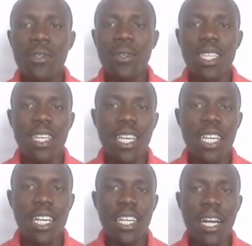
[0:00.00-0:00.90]
then I
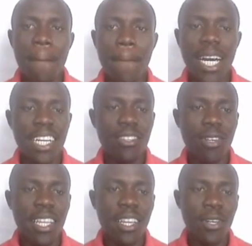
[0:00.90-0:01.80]
can come back to
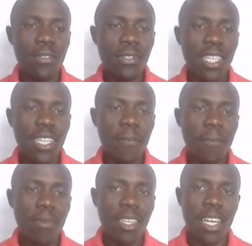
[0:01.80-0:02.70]
other ones.
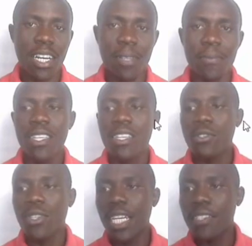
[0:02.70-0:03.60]
So
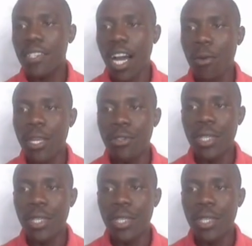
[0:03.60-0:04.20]
that is how we do